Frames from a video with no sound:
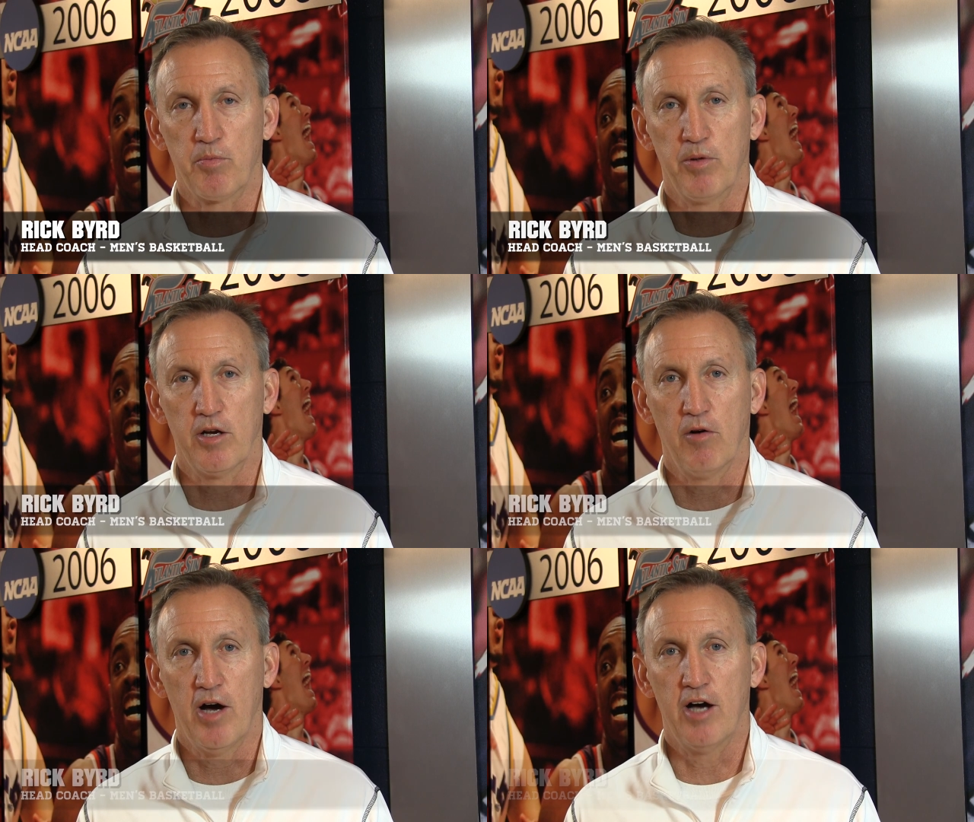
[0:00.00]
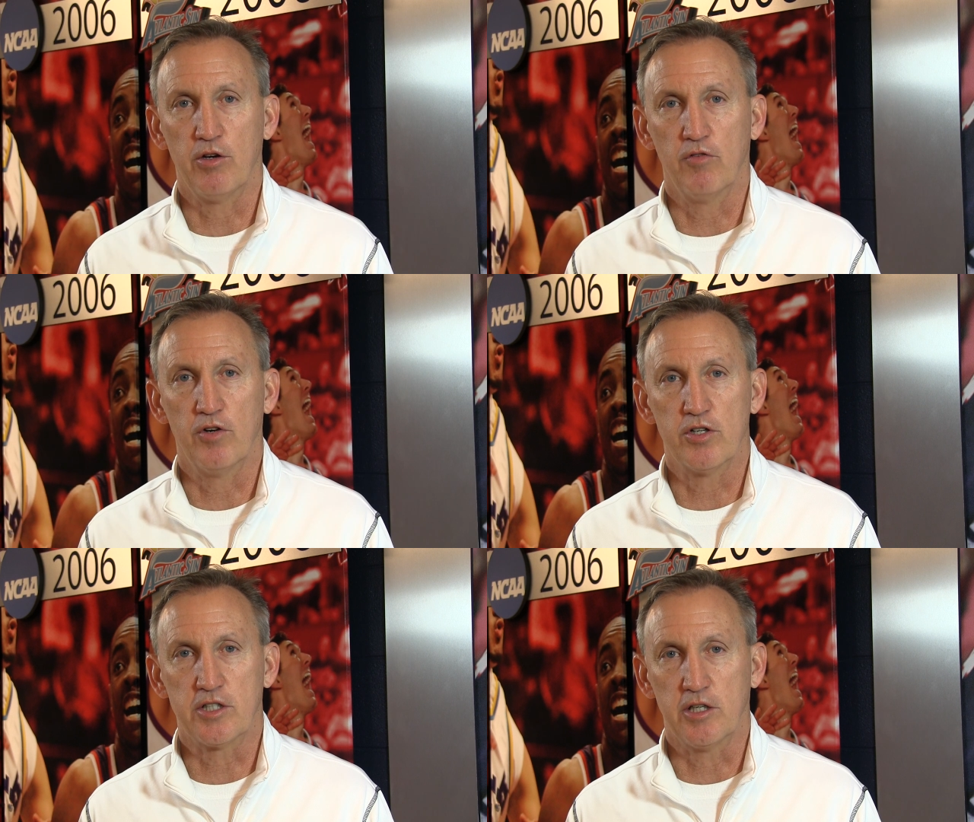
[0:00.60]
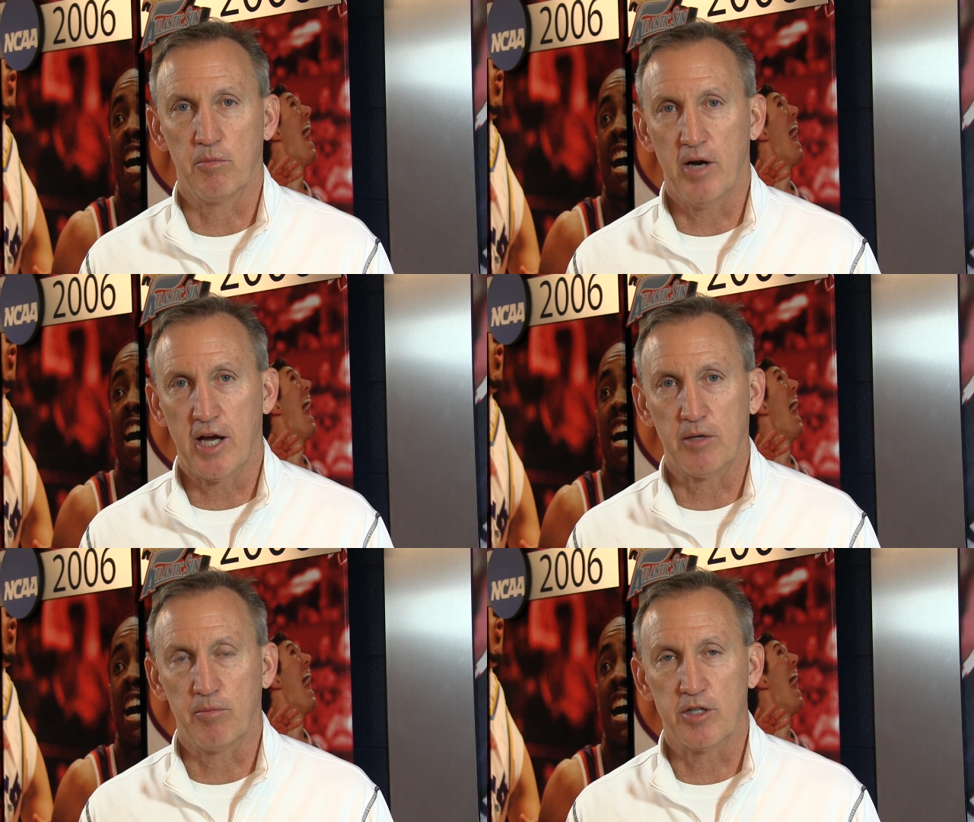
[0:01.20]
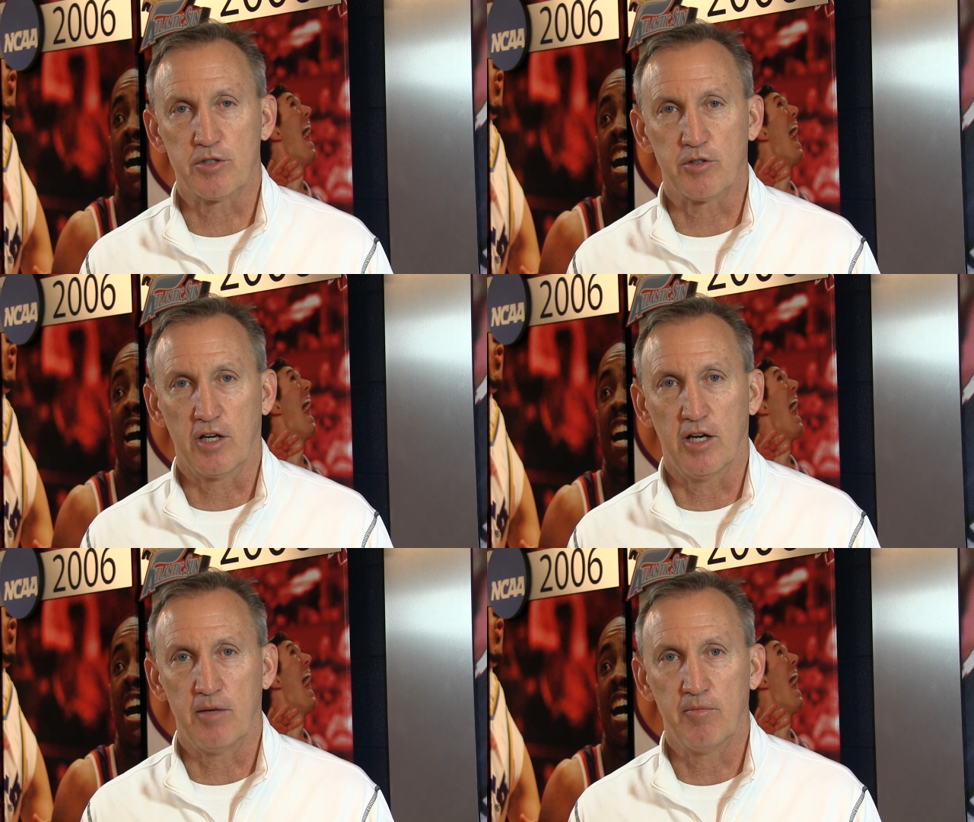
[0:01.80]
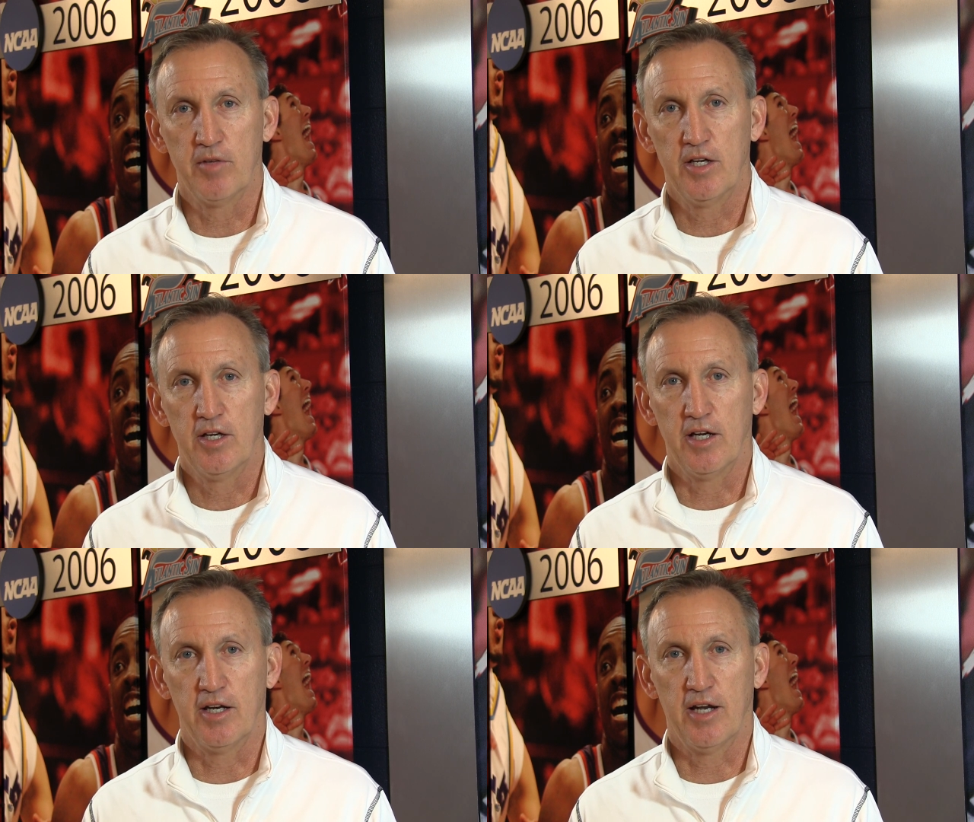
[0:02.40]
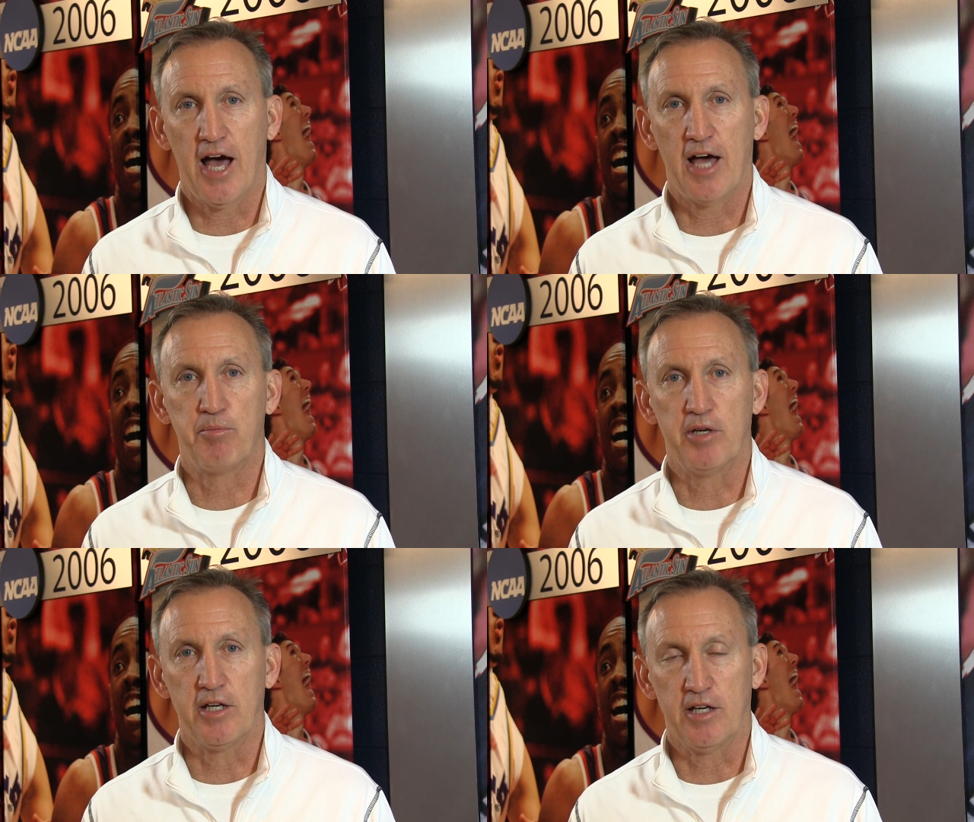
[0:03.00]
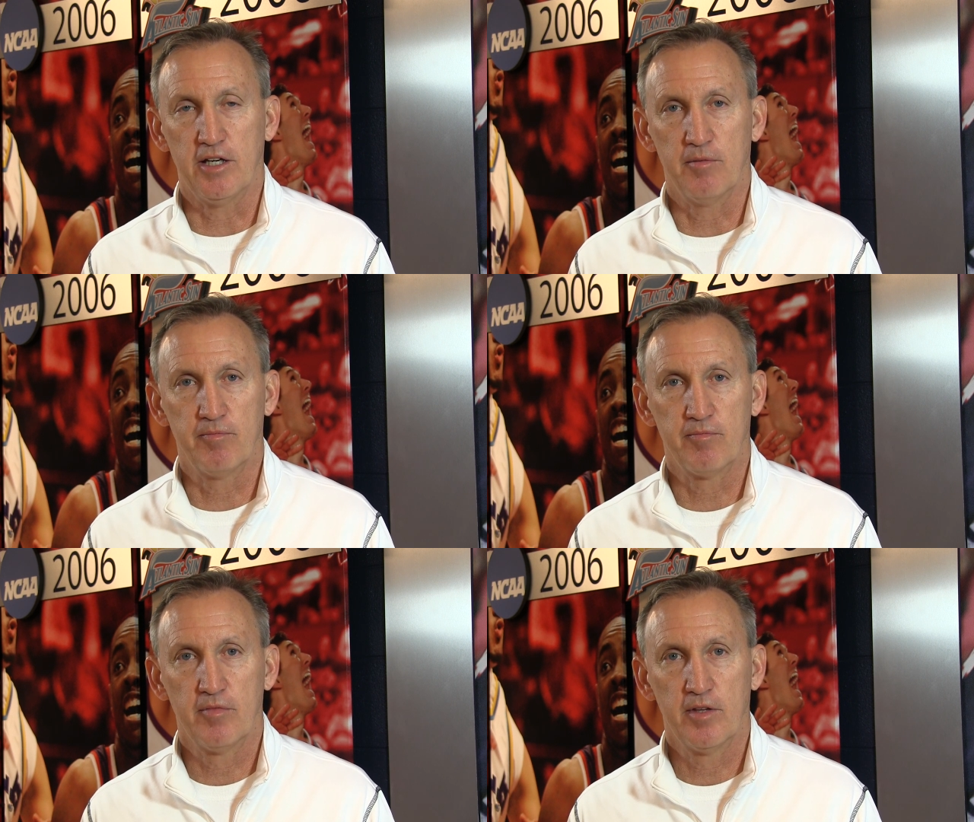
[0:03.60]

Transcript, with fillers: We play Ohio University in a bracket buster game at 9 p.m.